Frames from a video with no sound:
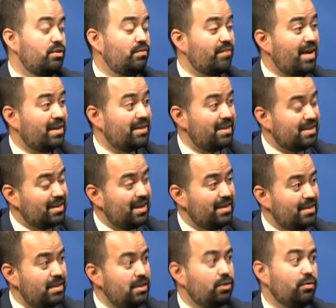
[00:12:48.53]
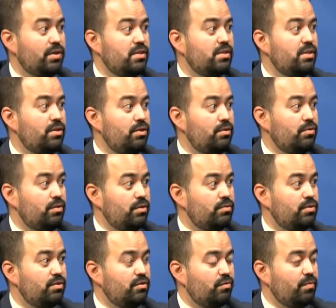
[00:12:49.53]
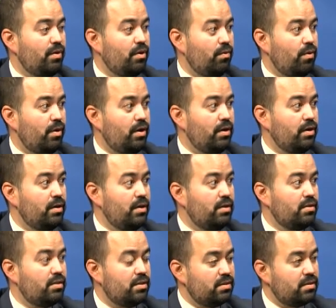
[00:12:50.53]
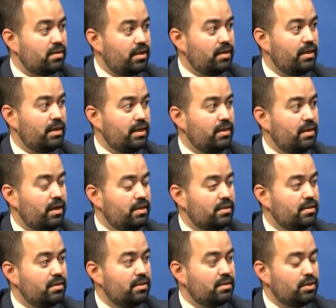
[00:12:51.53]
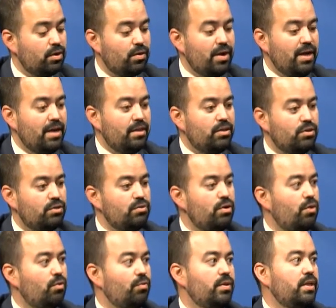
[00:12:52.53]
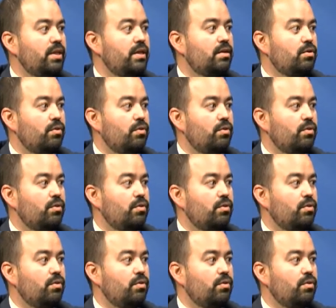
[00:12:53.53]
In fact, a slight decrease in youth usage of marijuana since they legalized it. So the two don't really equate.